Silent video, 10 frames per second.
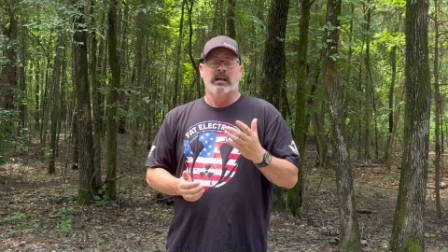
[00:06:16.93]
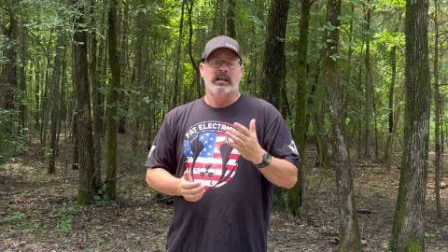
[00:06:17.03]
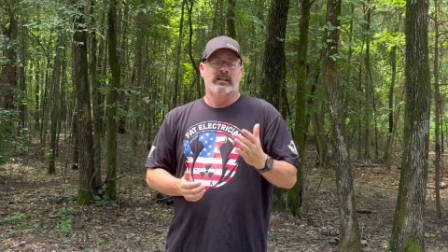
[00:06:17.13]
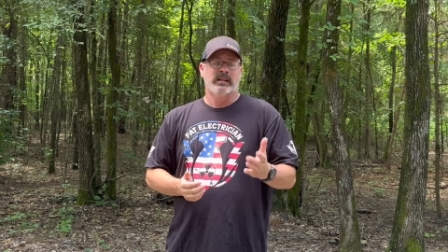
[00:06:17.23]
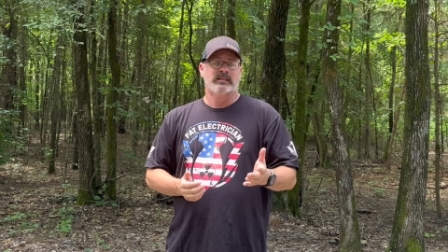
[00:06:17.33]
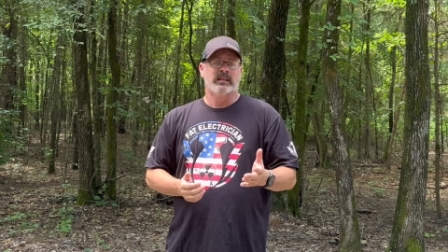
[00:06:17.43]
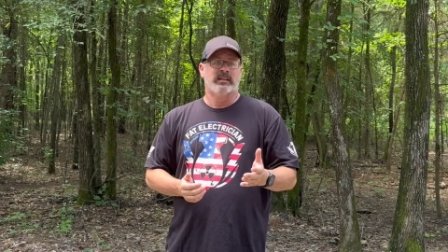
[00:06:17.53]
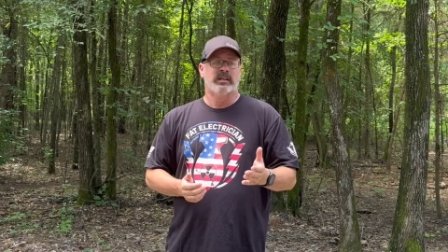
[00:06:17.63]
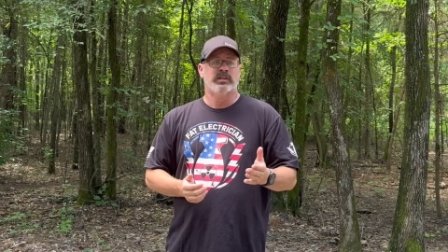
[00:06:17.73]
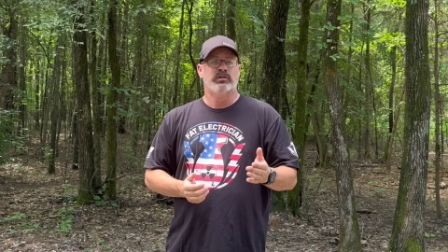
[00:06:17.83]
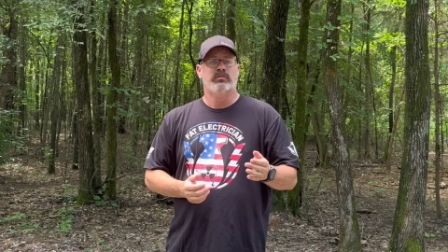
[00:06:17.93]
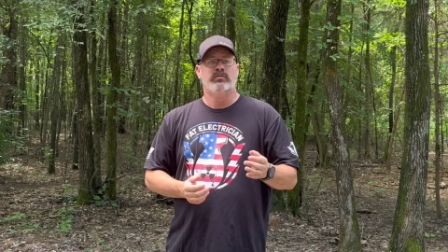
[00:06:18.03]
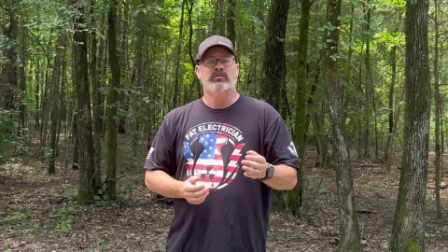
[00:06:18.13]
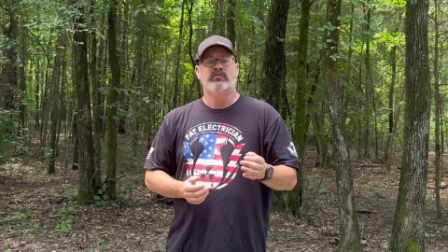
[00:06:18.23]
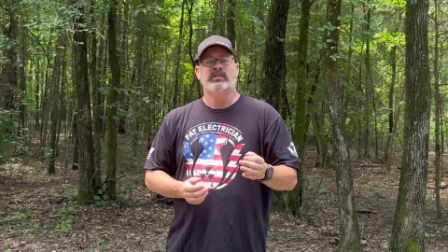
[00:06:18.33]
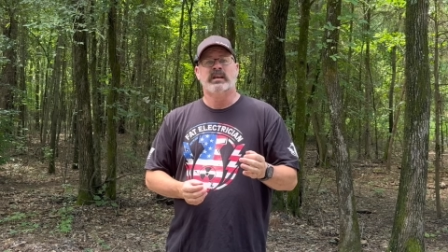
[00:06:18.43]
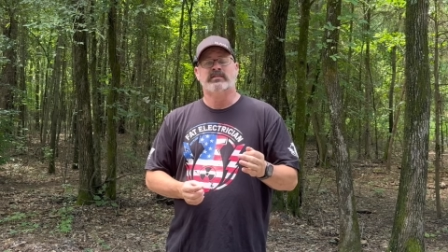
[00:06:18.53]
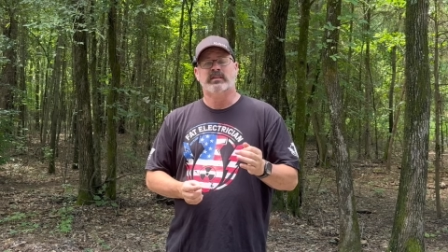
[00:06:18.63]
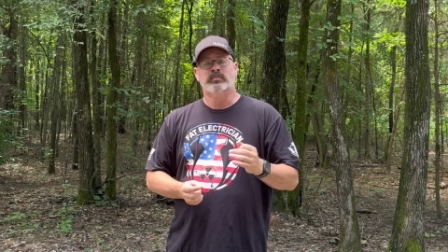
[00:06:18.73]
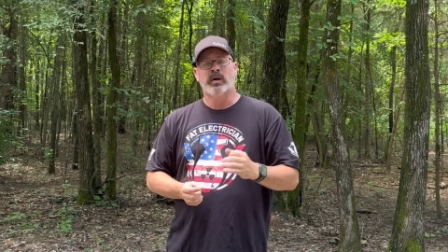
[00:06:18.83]
And they said that you
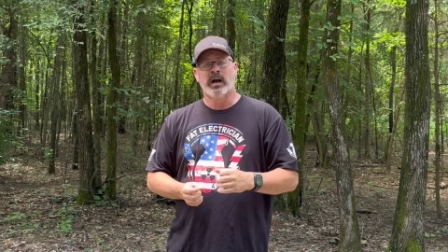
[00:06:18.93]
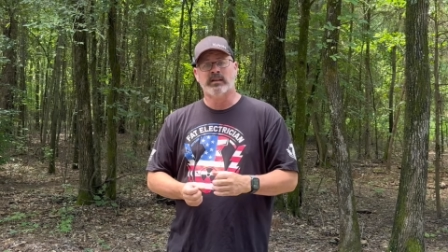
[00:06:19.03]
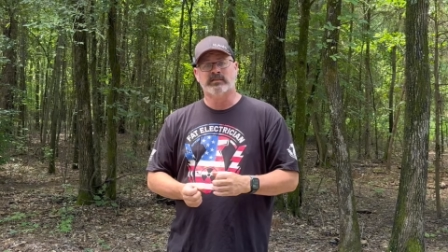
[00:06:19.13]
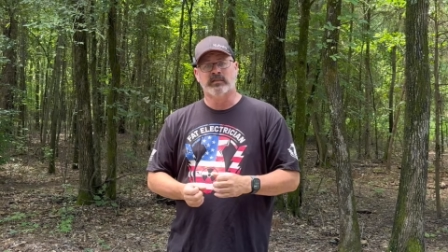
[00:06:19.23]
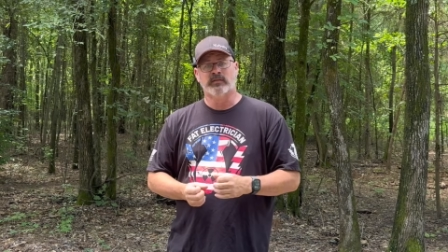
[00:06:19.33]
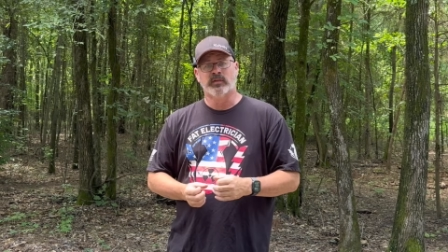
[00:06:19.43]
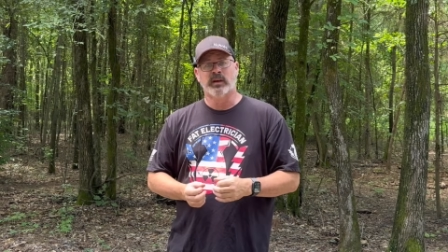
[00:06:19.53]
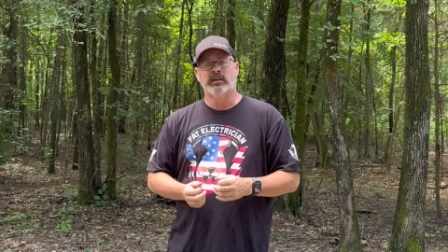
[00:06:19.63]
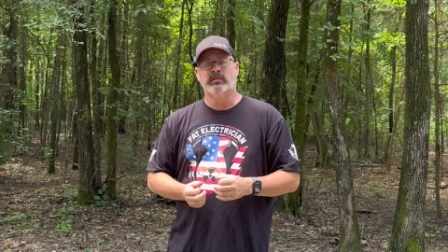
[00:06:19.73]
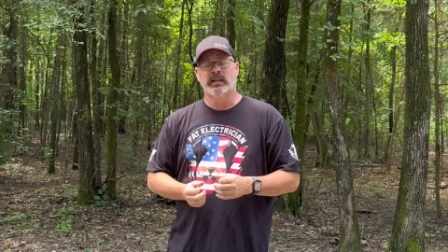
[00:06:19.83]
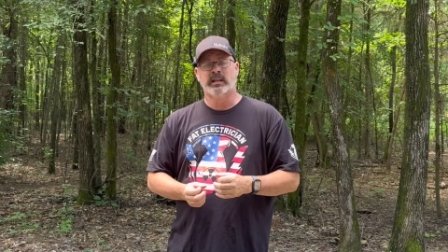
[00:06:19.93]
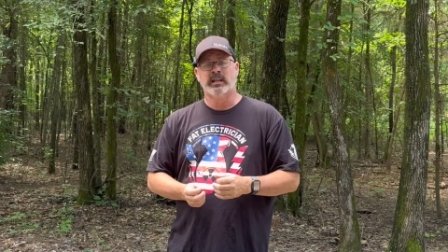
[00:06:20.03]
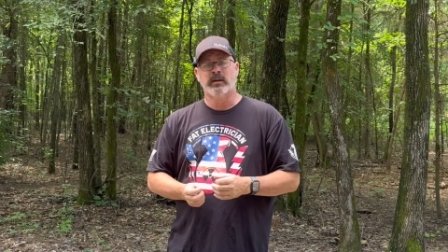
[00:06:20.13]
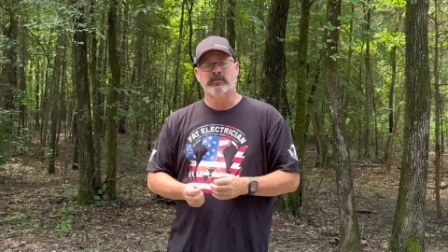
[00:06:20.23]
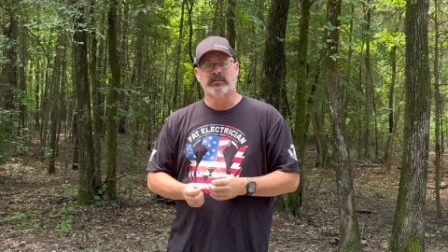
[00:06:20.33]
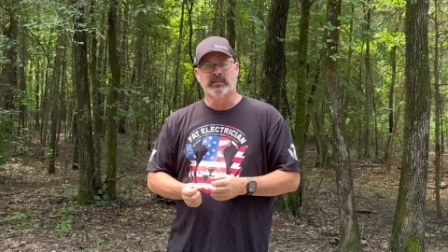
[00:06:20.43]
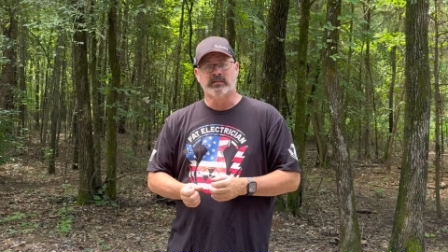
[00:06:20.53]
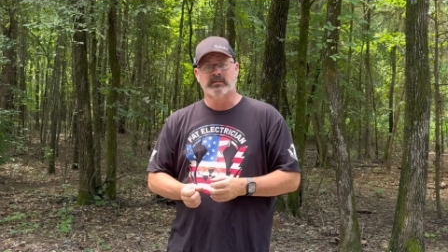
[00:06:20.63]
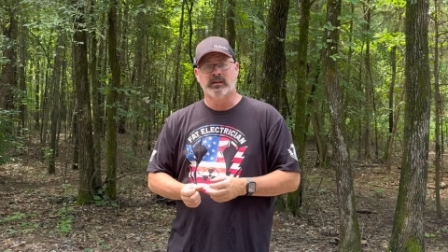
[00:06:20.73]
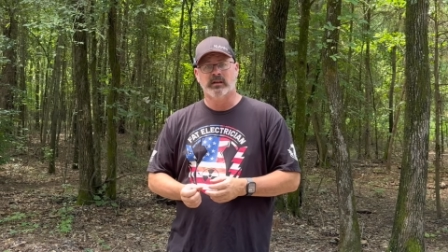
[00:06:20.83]
tested positive for
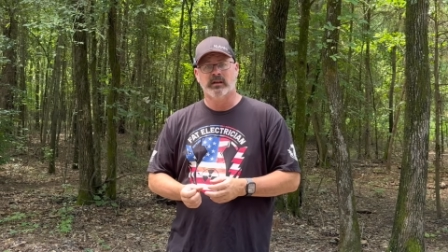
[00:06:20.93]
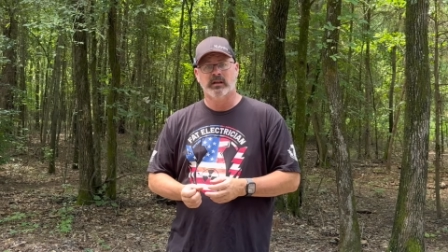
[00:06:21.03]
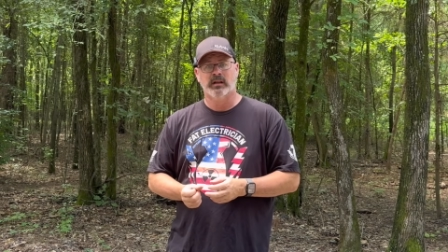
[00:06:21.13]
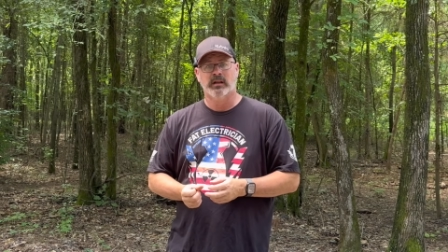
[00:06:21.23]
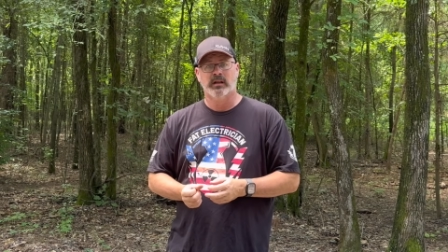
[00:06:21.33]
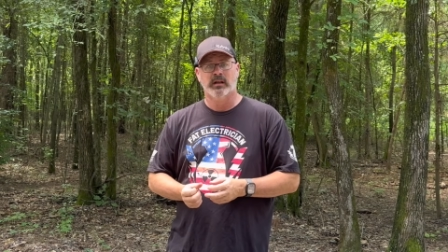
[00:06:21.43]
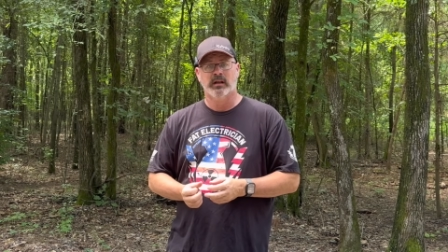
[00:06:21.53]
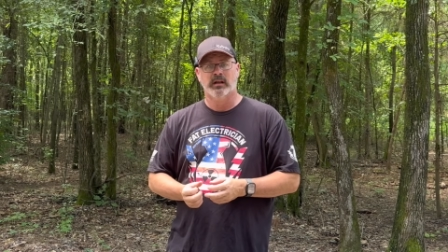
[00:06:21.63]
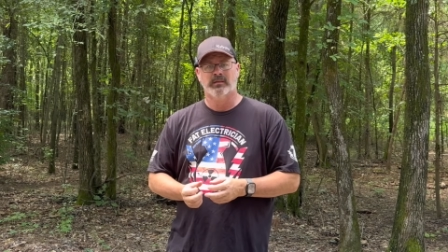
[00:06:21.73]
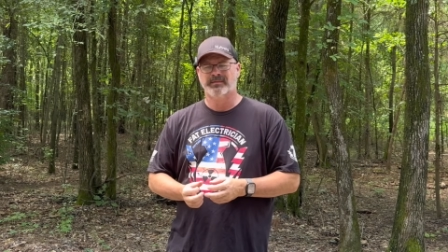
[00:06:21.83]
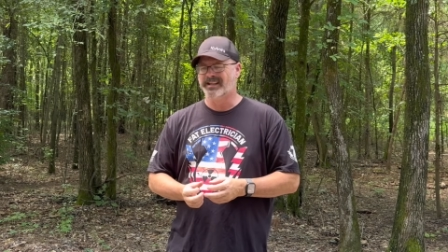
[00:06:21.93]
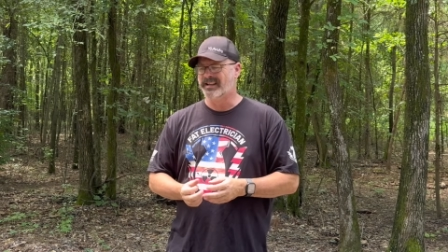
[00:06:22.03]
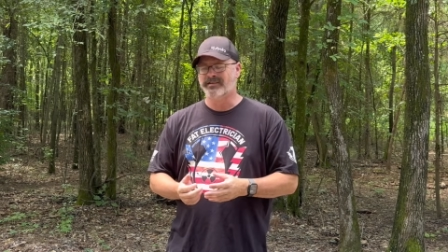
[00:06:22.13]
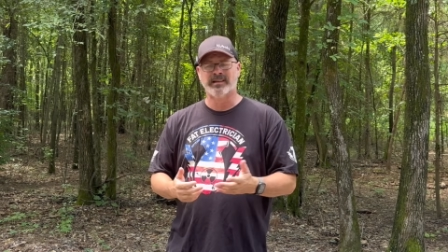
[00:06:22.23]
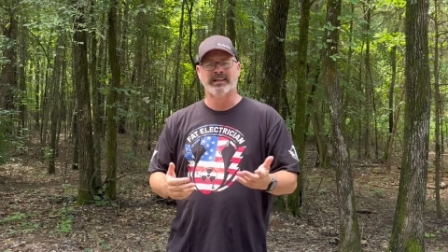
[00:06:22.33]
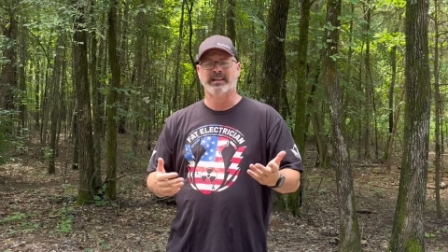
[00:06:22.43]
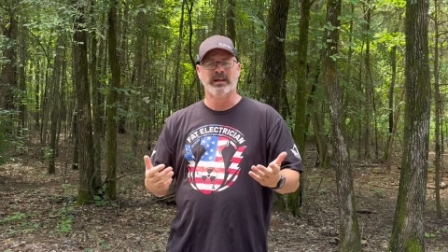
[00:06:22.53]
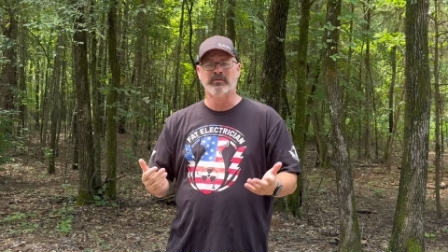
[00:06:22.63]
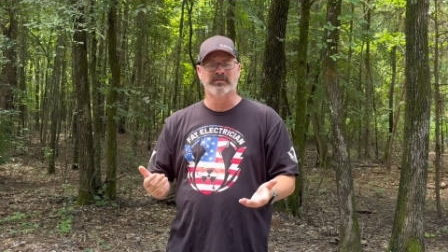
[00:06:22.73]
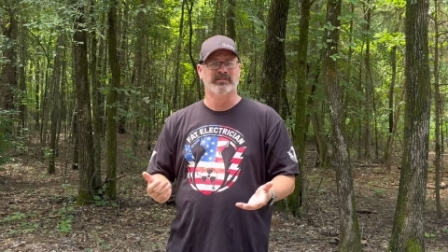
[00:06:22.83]
ehrlichiosis. Like
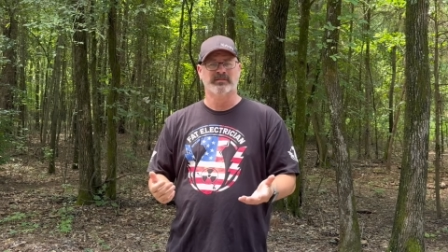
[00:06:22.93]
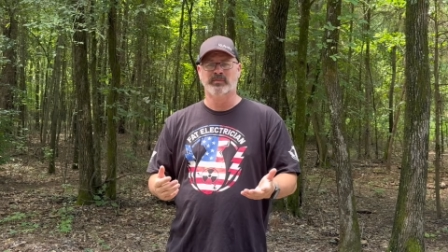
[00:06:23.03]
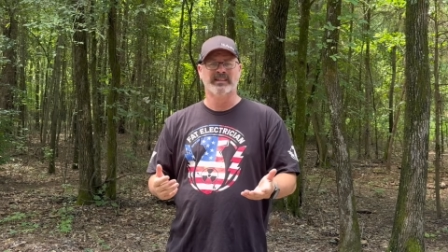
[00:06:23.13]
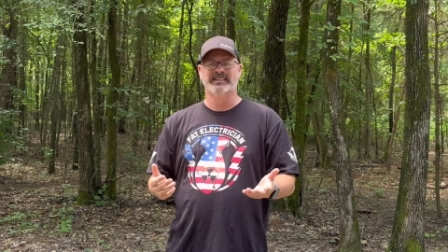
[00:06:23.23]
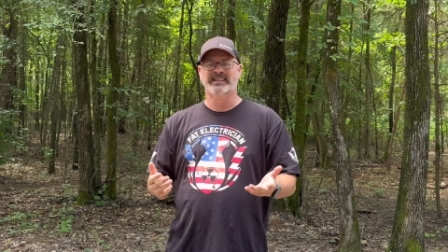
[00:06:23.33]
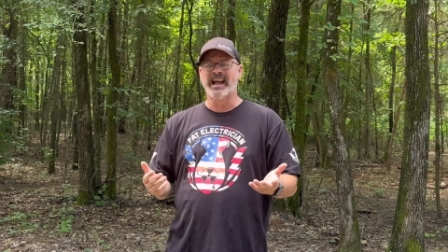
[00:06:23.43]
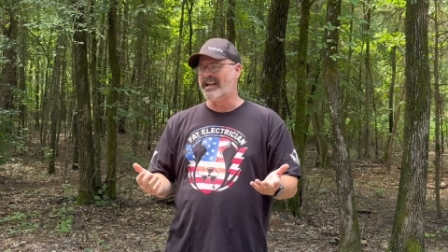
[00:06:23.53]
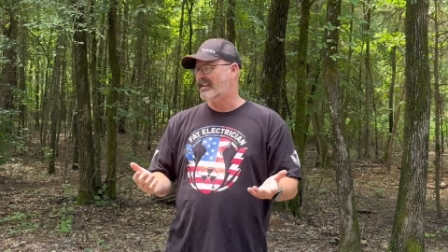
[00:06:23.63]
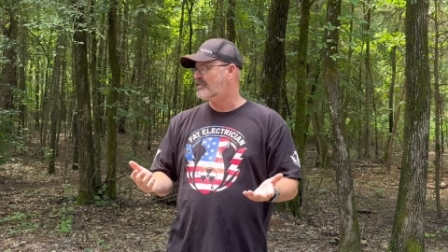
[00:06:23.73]
ehrlichiosis, what is that?